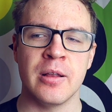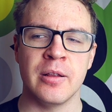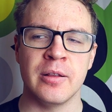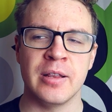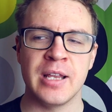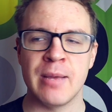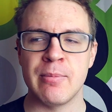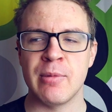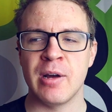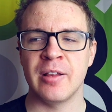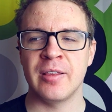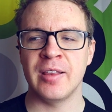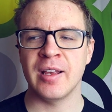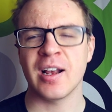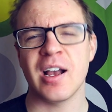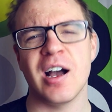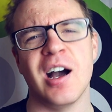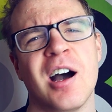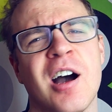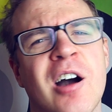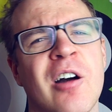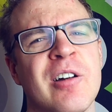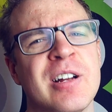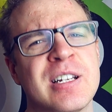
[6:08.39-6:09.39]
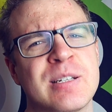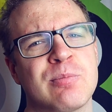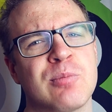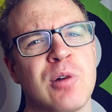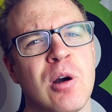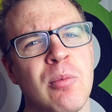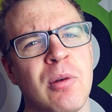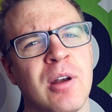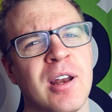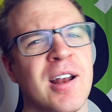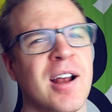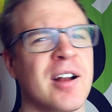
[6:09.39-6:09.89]
they might think, oh, it's
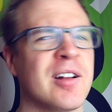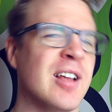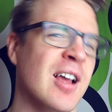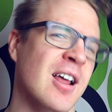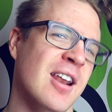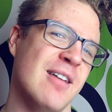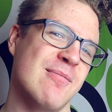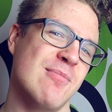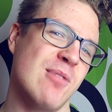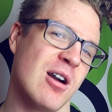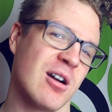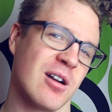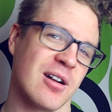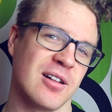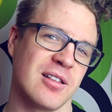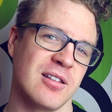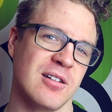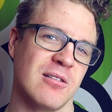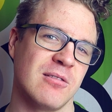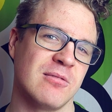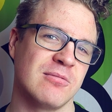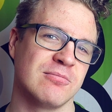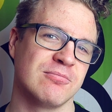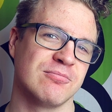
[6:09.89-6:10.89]
probably a telemarketer.